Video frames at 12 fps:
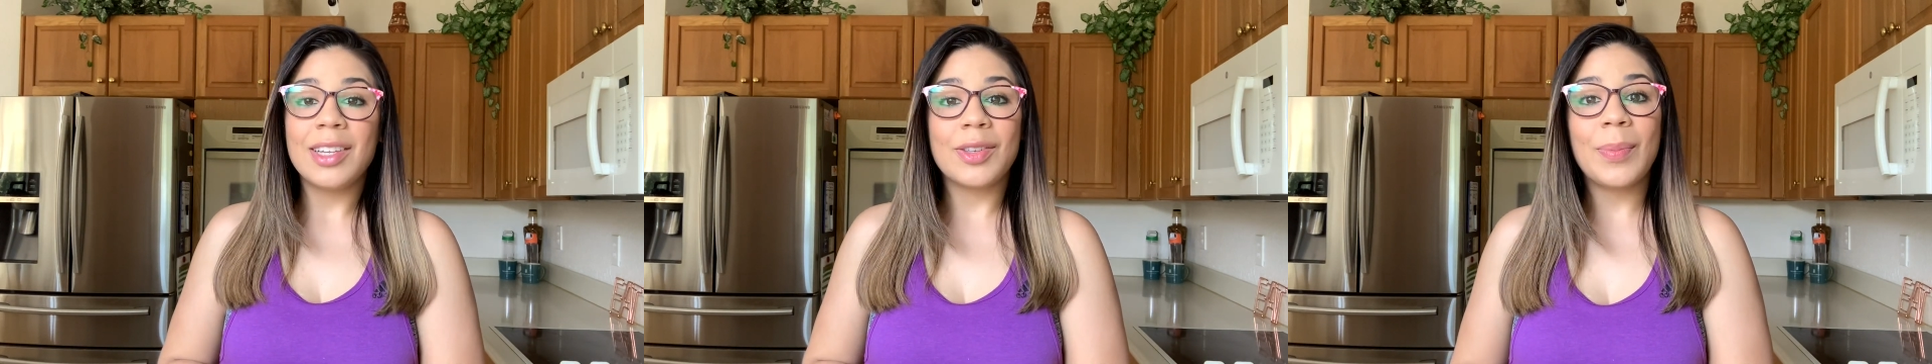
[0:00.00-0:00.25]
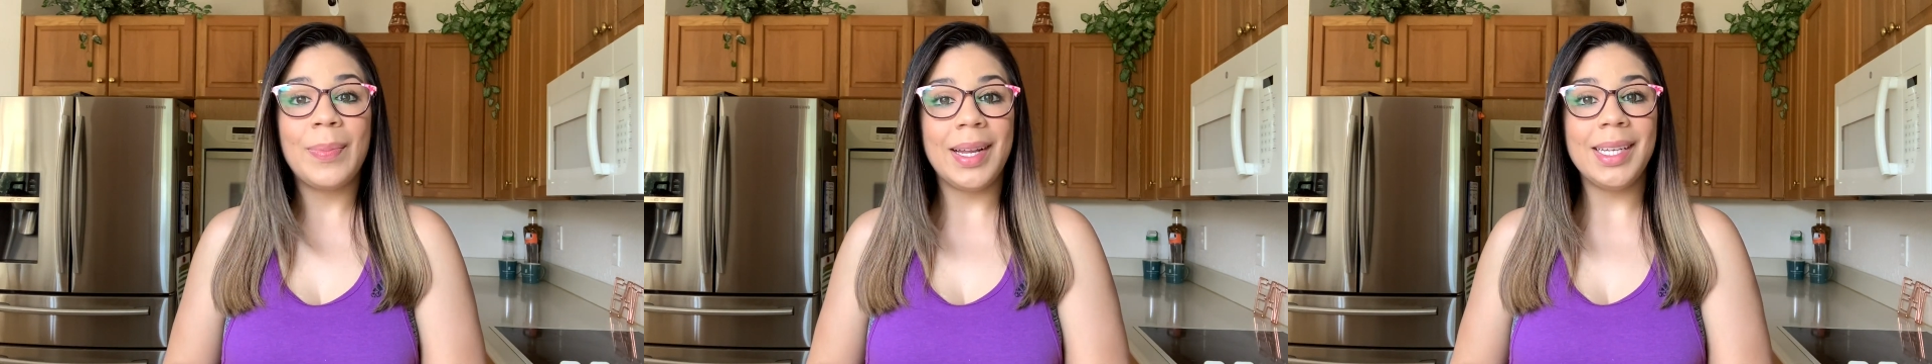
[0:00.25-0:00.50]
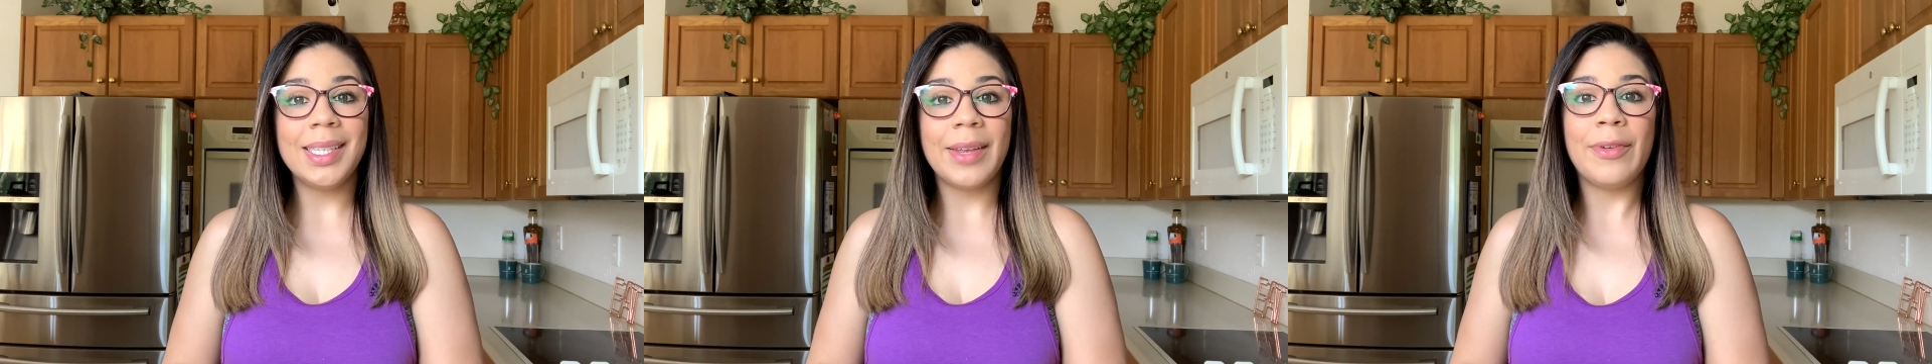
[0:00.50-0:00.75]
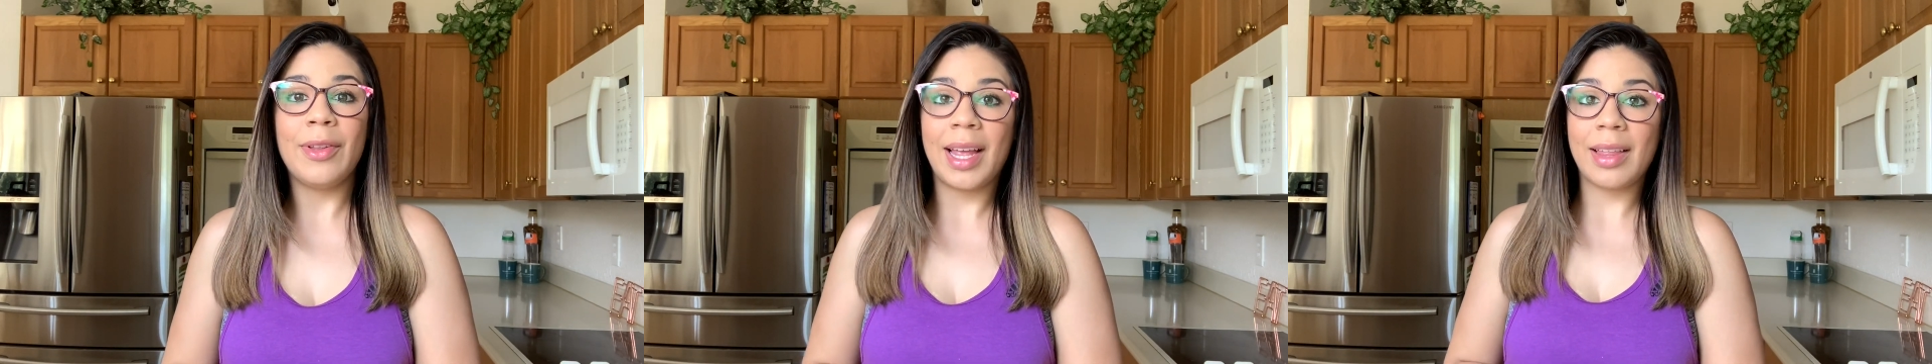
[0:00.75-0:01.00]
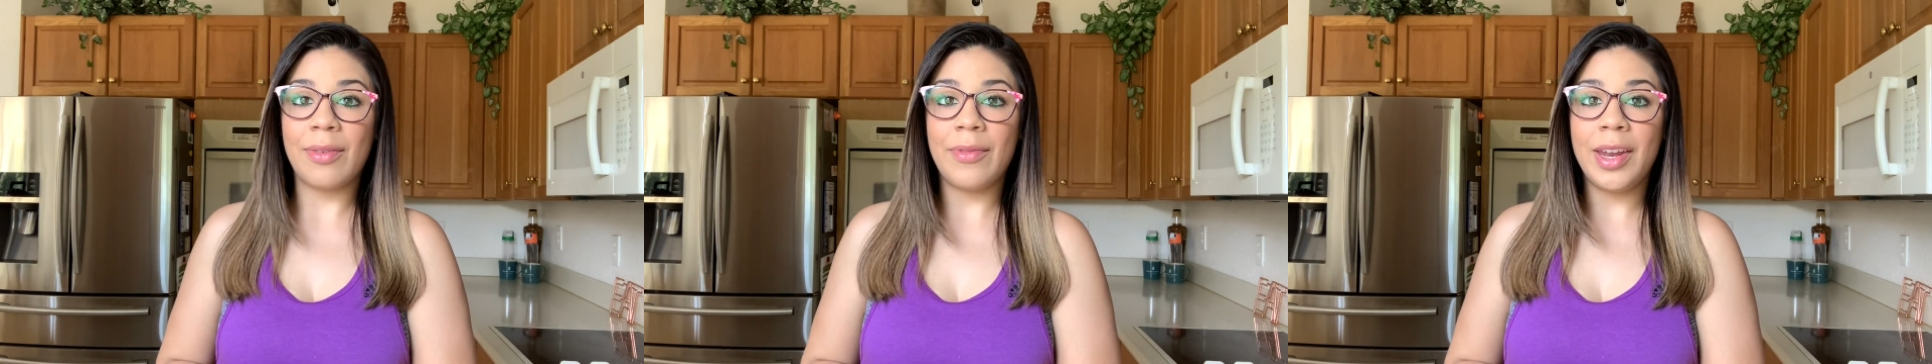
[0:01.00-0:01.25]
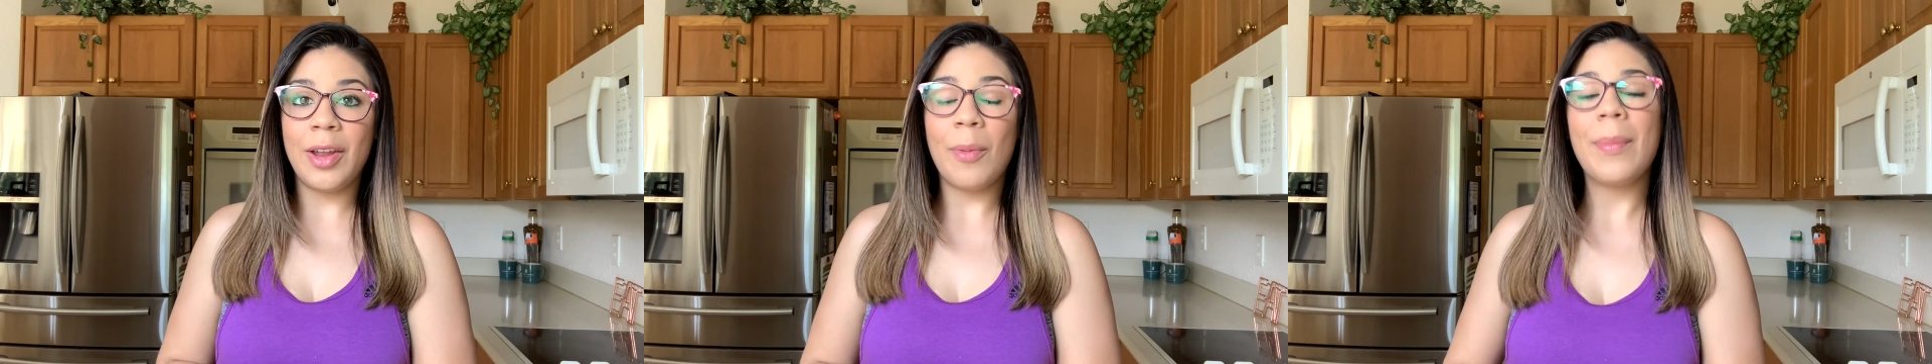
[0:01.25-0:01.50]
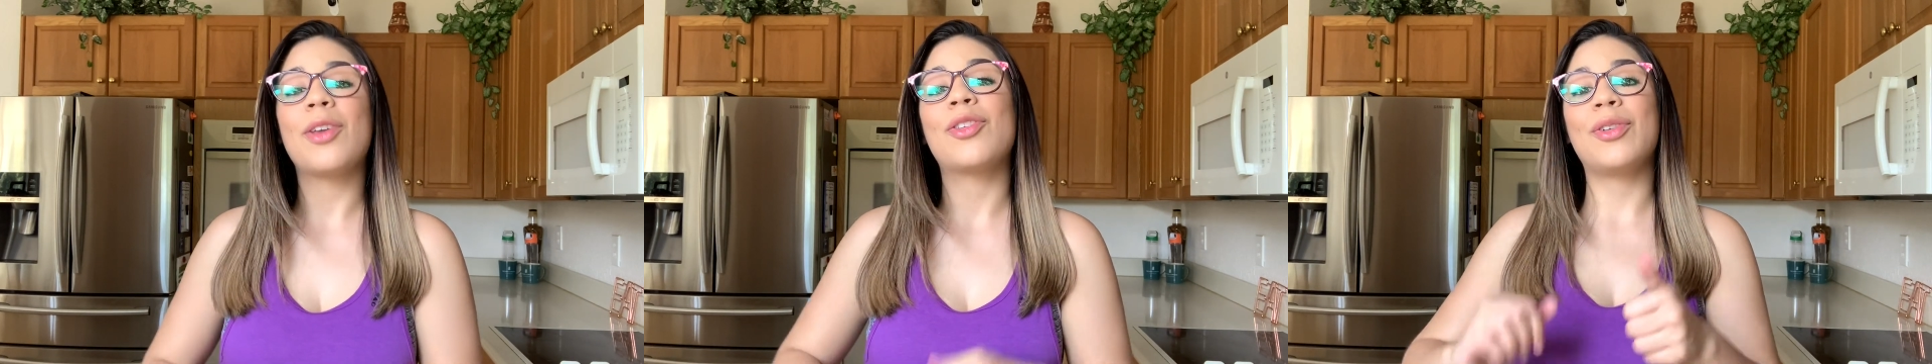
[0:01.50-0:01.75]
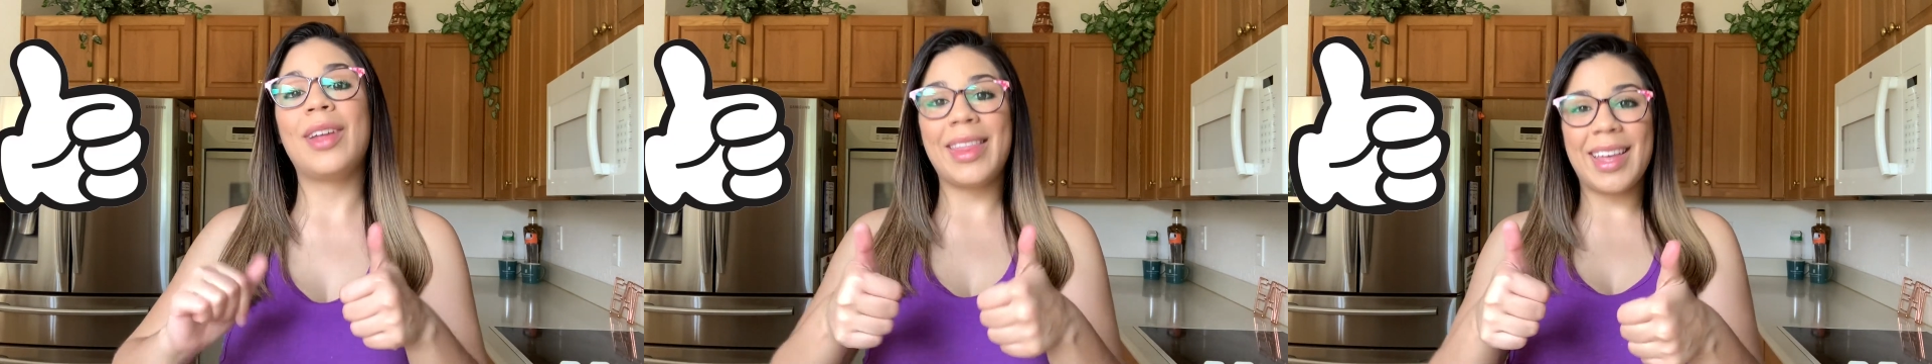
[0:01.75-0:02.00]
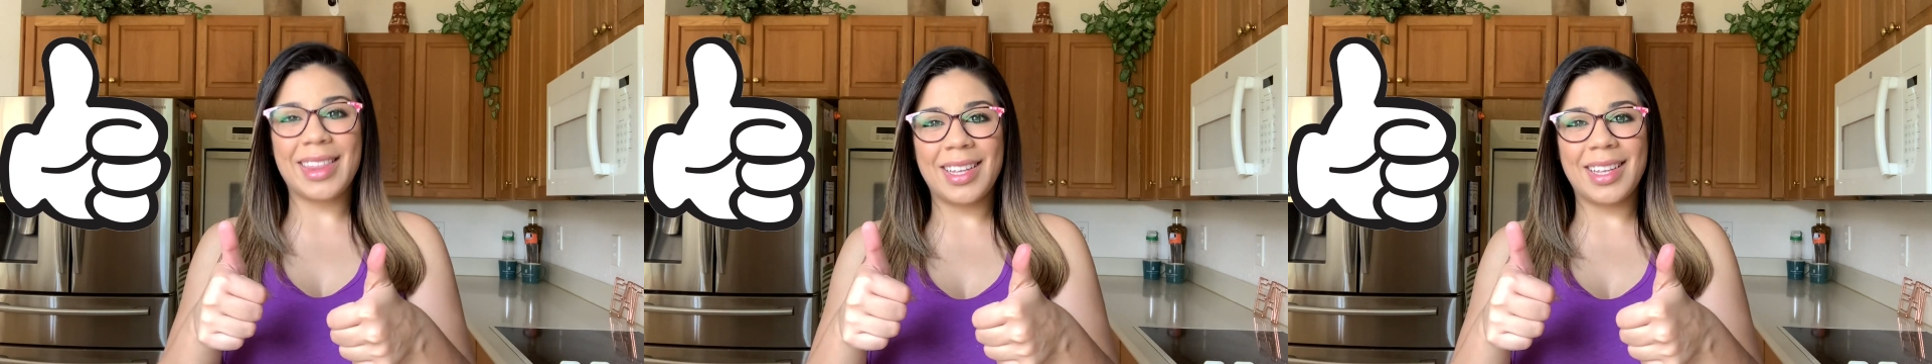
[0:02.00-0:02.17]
So please, if you like the video, make sure to hit that